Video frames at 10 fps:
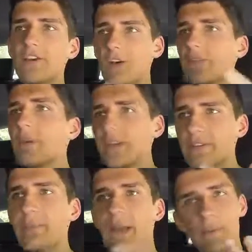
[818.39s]
So I was making
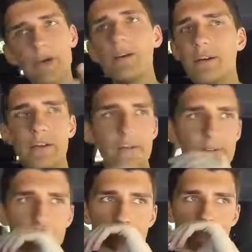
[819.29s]
some money. I'm like, okay,
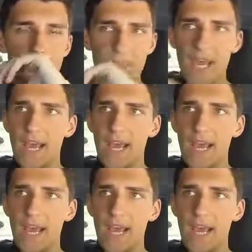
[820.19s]
that's pretty good.